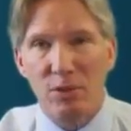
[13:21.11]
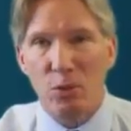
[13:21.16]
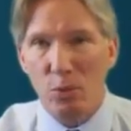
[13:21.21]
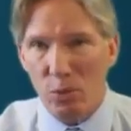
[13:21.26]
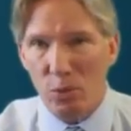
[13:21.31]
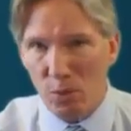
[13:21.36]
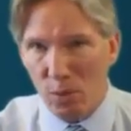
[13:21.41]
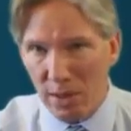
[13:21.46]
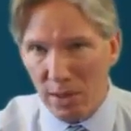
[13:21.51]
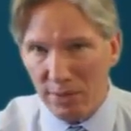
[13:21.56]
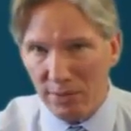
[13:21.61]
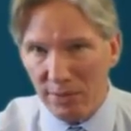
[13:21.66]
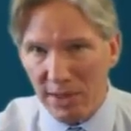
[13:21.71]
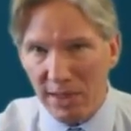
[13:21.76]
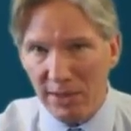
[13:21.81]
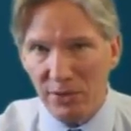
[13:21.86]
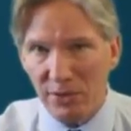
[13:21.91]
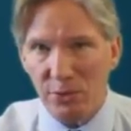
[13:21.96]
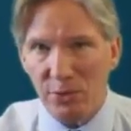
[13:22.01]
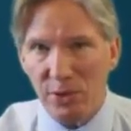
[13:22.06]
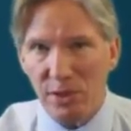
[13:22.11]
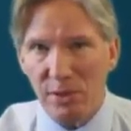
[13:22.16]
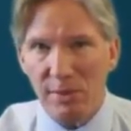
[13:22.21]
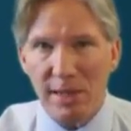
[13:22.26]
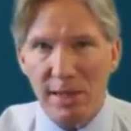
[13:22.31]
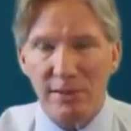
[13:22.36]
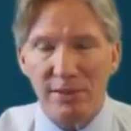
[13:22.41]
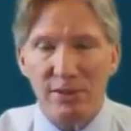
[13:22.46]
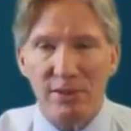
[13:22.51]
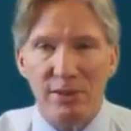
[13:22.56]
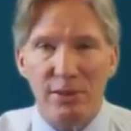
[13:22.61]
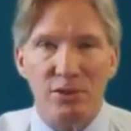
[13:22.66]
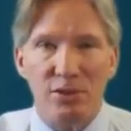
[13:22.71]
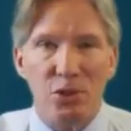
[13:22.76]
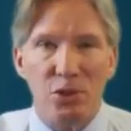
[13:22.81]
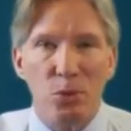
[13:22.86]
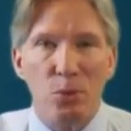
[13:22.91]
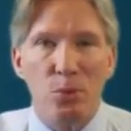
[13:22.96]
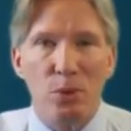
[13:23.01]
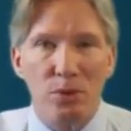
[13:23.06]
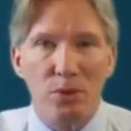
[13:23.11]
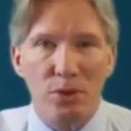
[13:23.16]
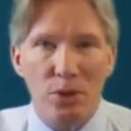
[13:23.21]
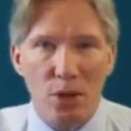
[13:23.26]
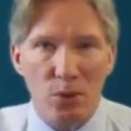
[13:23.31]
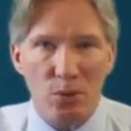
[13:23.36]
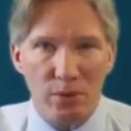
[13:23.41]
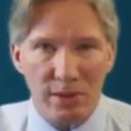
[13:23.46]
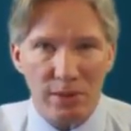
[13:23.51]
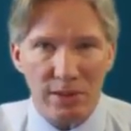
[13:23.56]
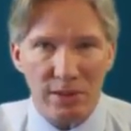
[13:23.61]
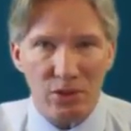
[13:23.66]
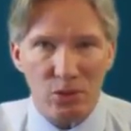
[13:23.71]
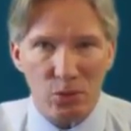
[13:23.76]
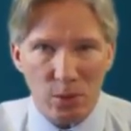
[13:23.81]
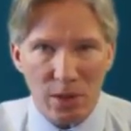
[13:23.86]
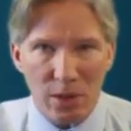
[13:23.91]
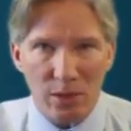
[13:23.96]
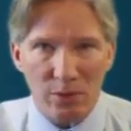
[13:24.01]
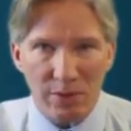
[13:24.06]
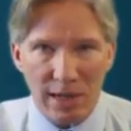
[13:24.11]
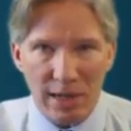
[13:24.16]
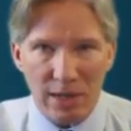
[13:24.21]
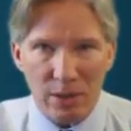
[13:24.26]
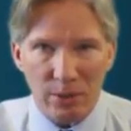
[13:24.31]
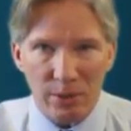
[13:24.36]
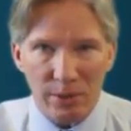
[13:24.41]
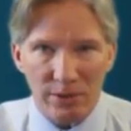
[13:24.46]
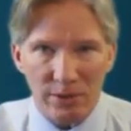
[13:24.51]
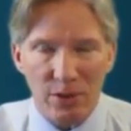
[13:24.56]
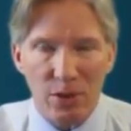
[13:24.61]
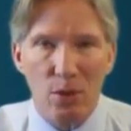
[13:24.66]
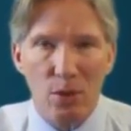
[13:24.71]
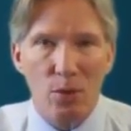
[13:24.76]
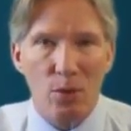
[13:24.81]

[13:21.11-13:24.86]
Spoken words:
with one of these 3 medicines, you will know within 12 hours